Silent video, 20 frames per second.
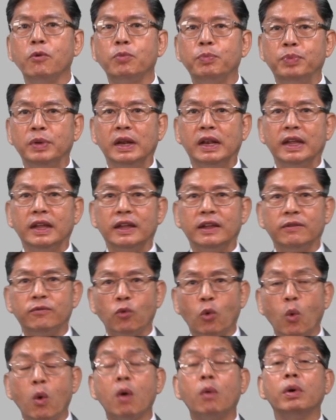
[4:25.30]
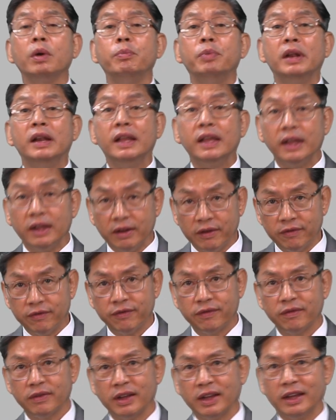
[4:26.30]
we believe what we
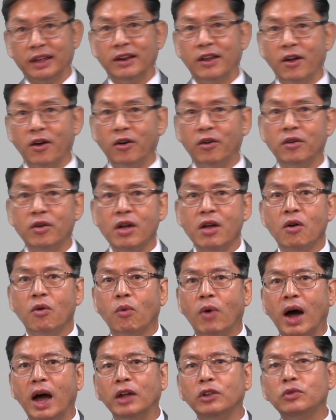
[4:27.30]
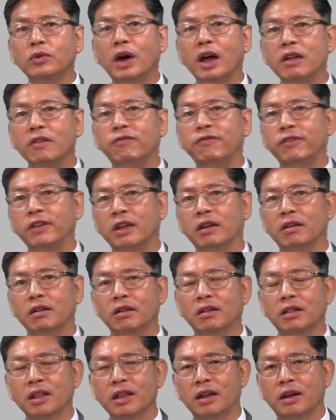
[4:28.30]
believe. Why do I
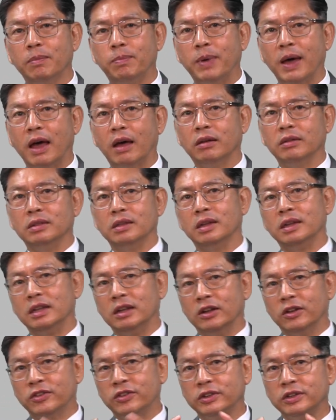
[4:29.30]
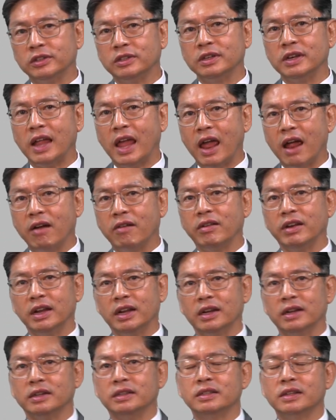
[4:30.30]
feel about certain
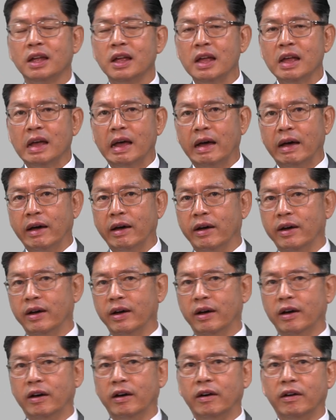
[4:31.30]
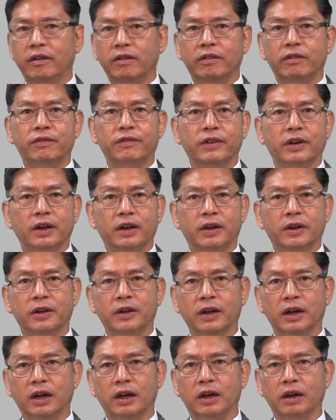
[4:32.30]
areas of
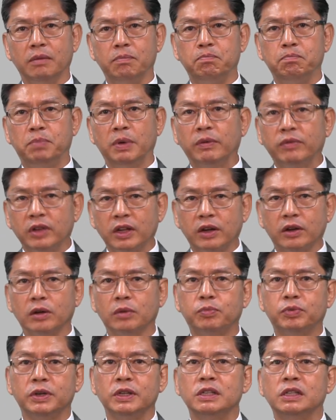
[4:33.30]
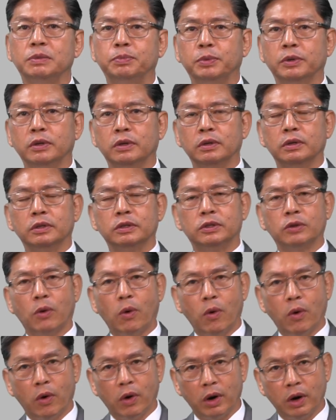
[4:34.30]
biblical principles
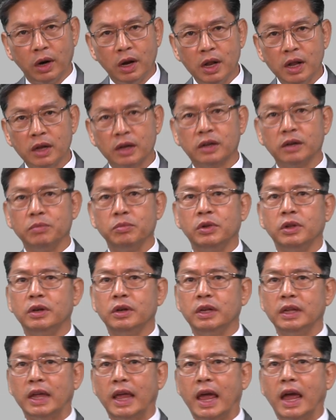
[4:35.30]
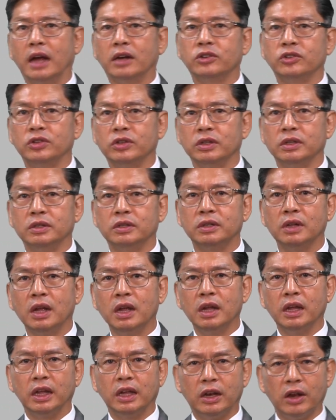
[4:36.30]
or community actions
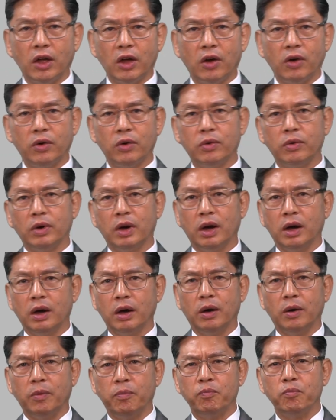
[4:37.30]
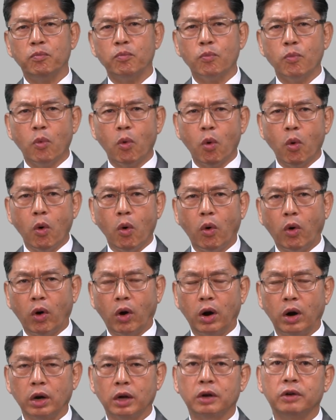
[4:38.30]

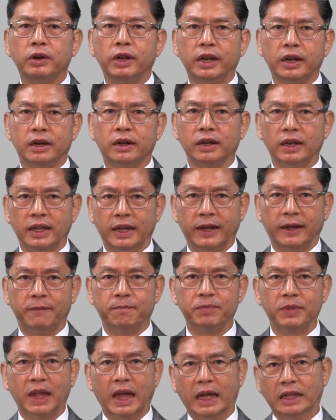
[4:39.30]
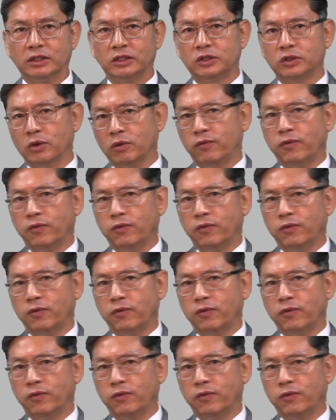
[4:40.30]
more critically, and so